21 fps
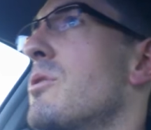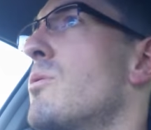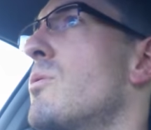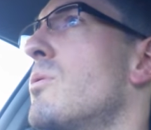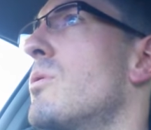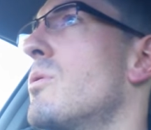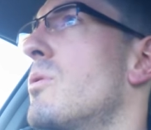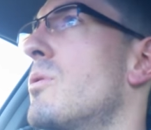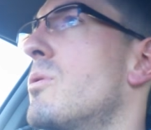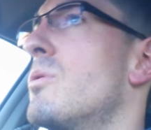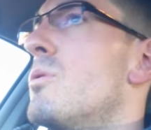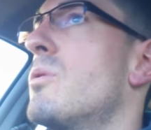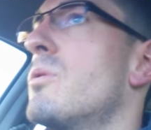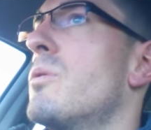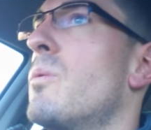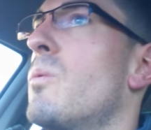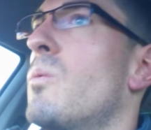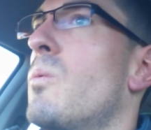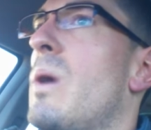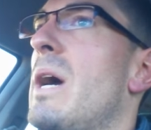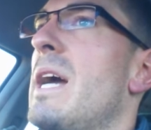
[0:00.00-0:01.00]
or
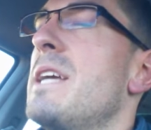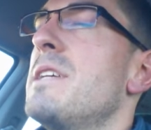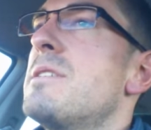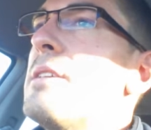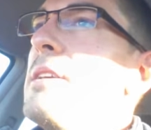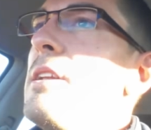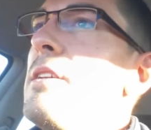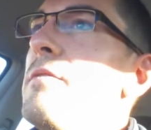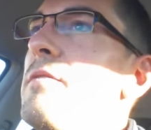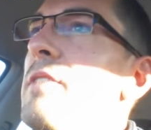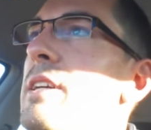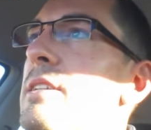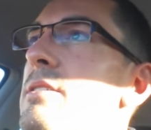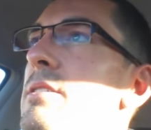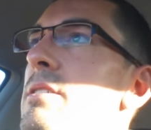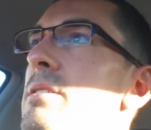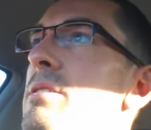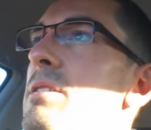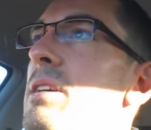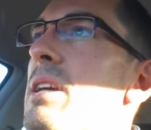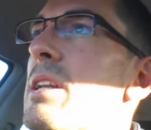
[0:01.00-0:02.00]
ways that
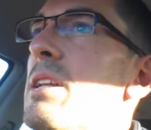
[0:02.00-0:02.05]
investors